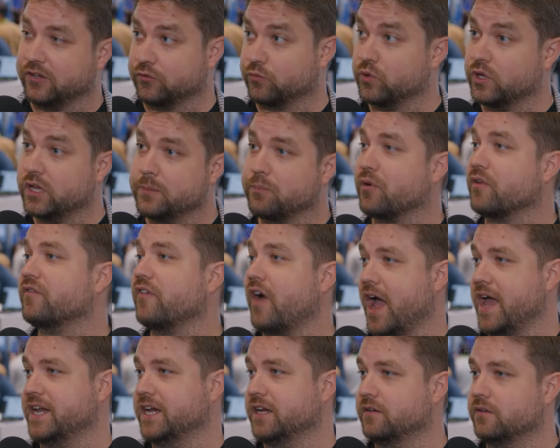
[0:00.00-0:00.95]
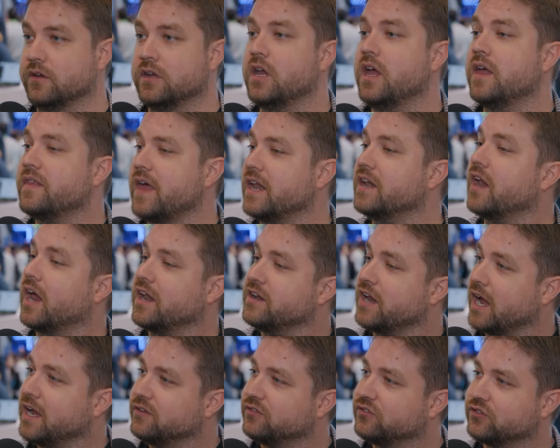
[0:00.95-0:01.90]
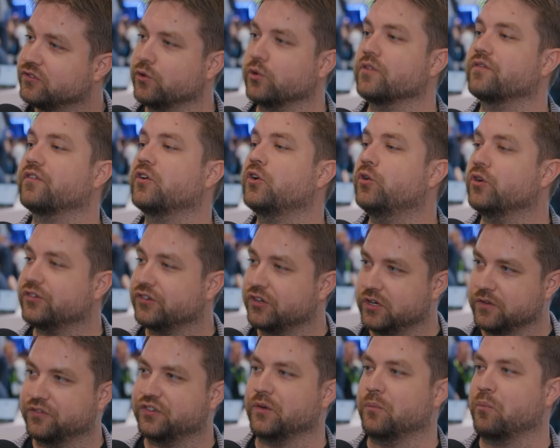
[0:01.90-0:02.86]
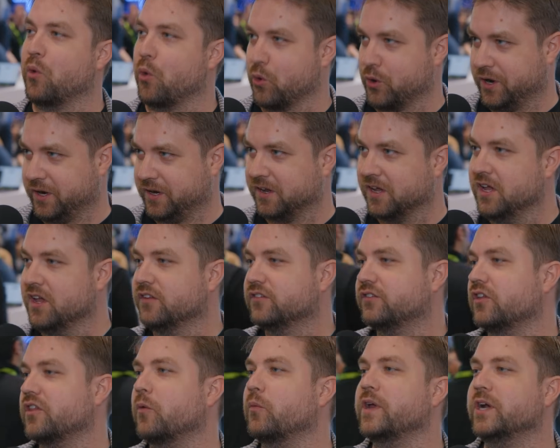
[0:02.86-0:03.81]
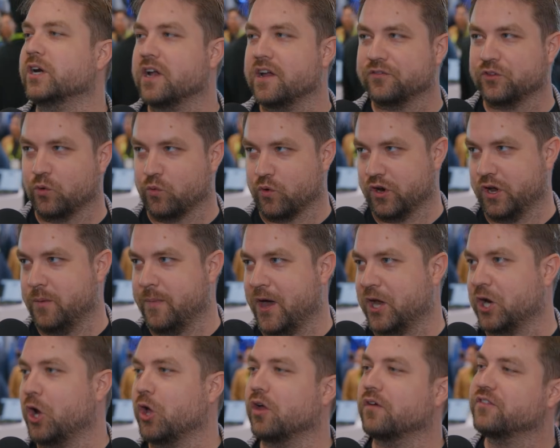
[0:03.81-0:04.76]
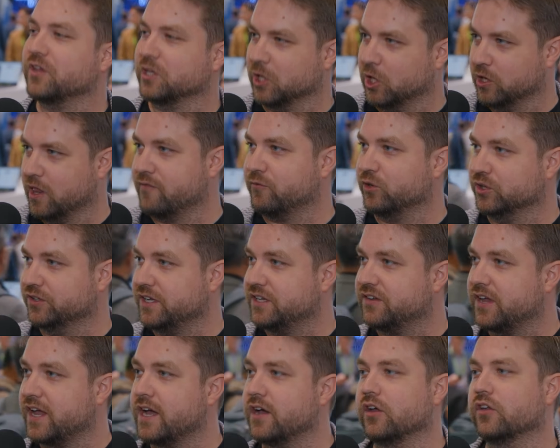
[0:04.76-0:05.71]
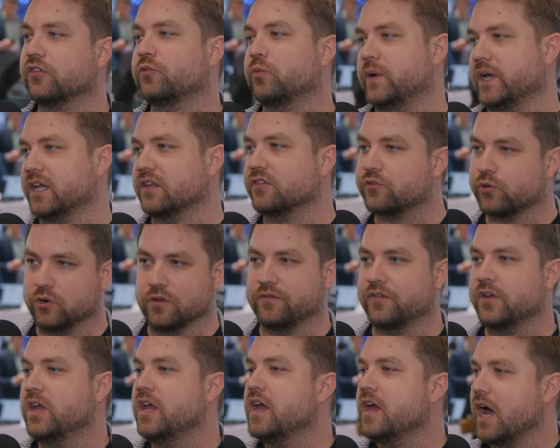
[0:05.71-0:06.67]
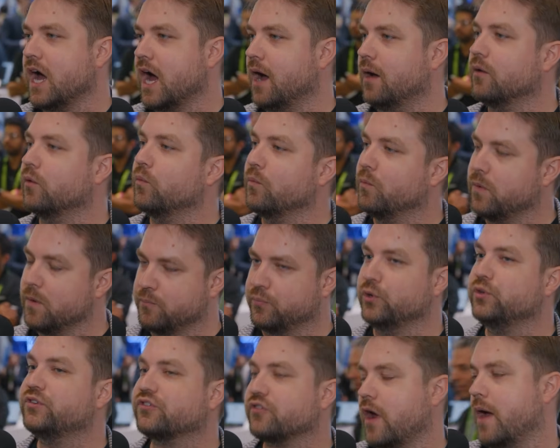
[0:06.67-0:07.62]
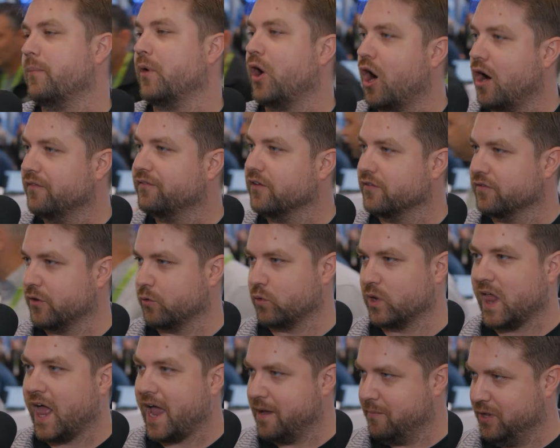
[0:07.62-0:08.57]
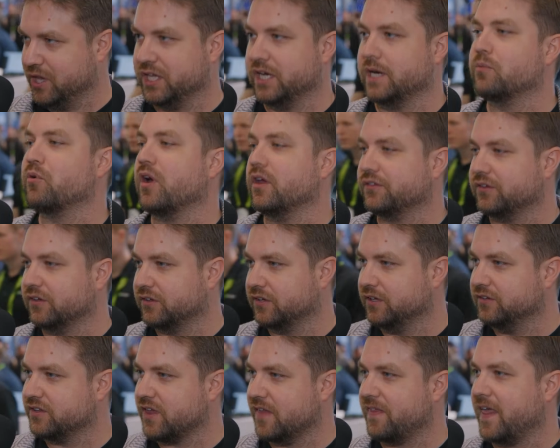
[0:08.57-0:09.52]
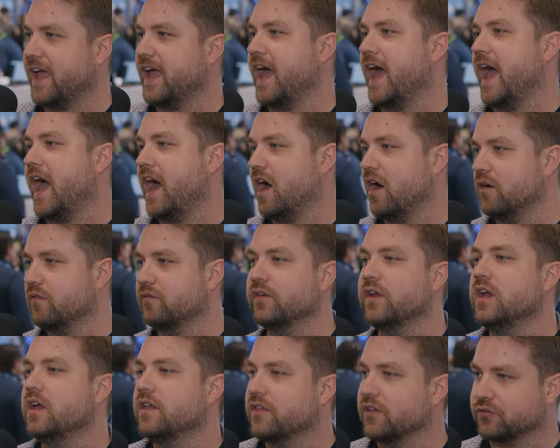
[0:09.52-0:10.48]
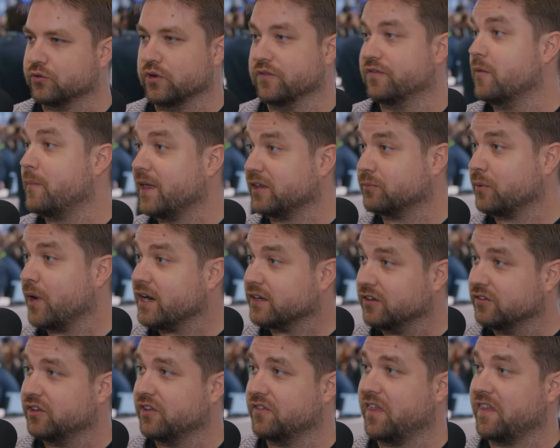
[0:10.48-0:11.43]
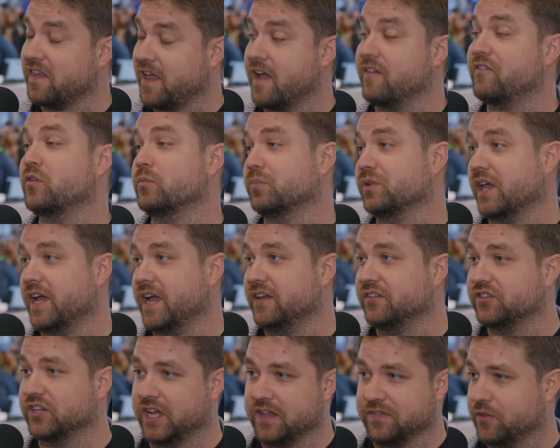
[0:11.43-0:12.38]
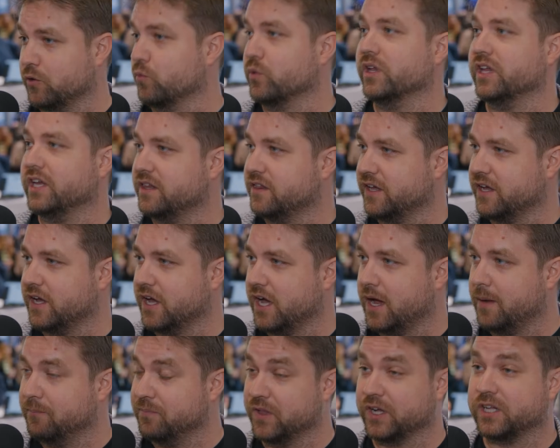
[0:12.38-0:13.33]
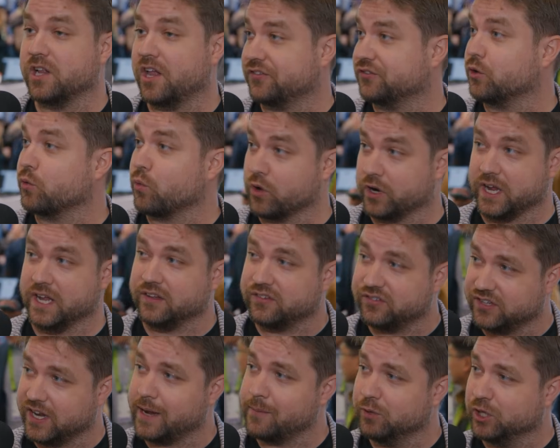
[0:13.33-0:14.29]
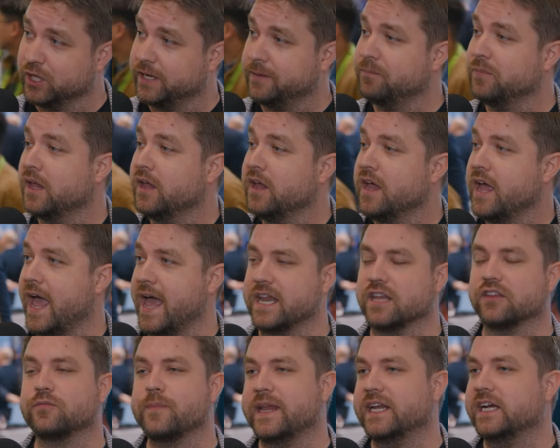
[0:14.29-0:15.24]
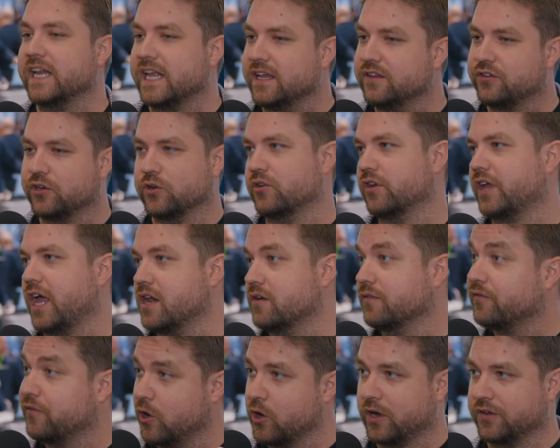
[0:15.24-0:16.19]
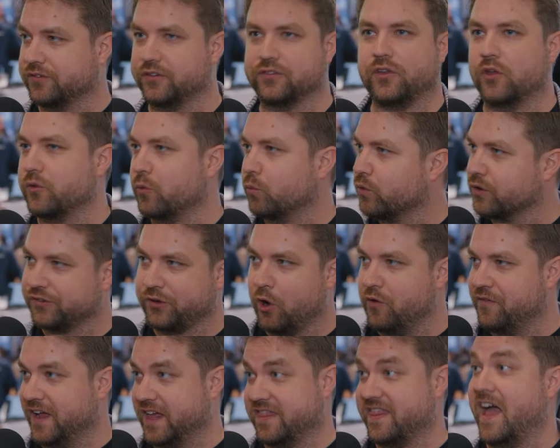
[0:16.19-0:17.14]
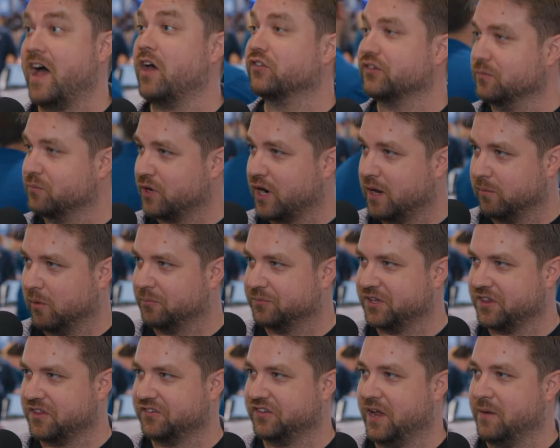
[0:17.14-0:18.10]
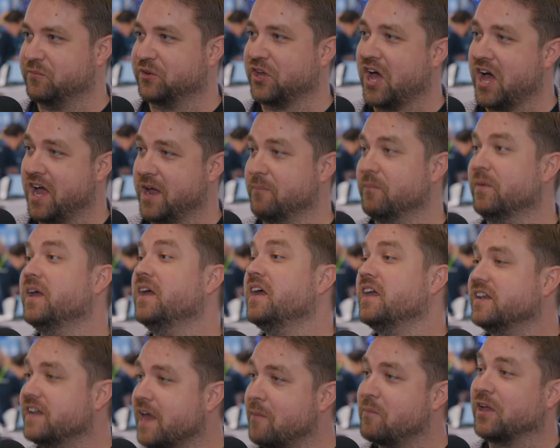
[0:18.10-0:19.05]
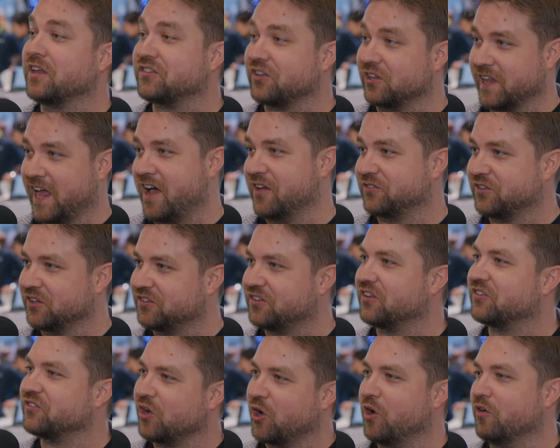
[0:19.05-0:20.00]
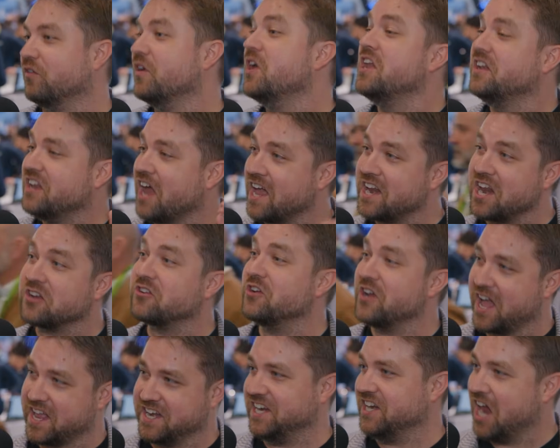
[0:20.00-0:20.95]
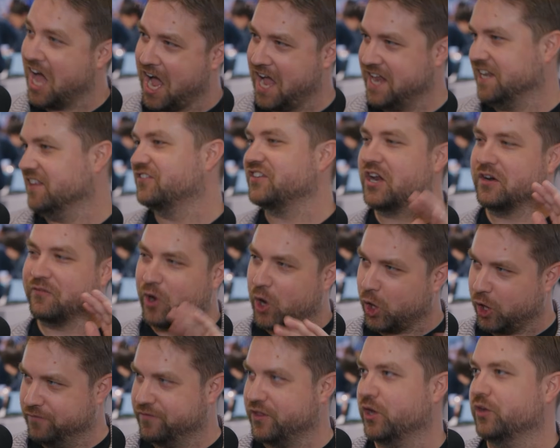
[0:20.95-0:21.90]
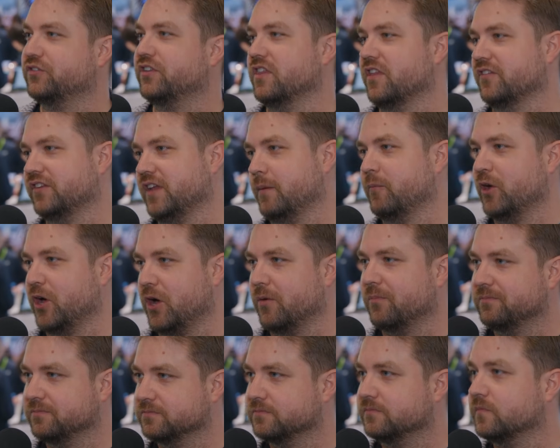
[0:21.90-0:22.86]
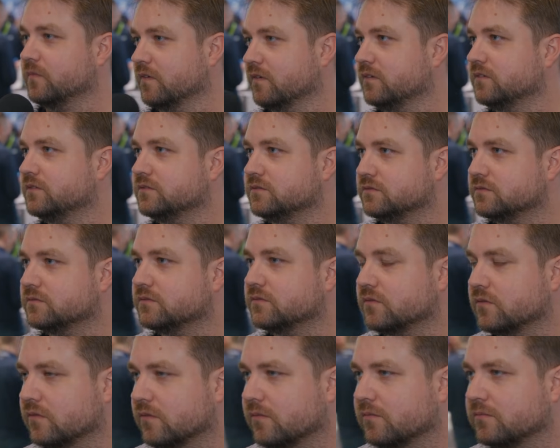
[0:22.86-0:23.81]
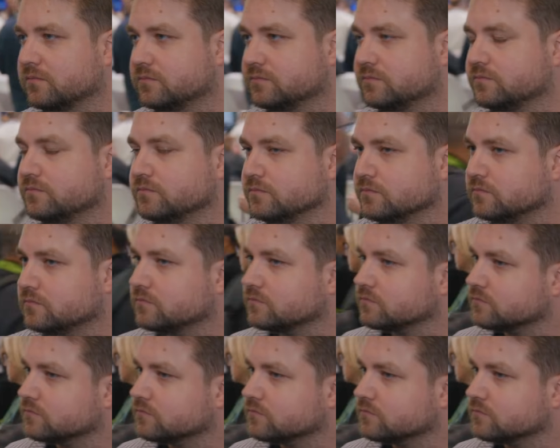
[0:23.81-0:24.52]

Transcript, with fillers: has really provided that a nice sort of cushion of support, so that we don't have to worry about all of the low-level details. We can sort of uh, bootstrap off of the reliability processes that they have, the sort of the best practice that they have in place to get the really the um, the cluster working stably, and it's made it easier to kind of focus so that we're solving a thousand problems at the same time. Nebius allows us to solve 999 and instead of all of those in the same go. So, do you find that with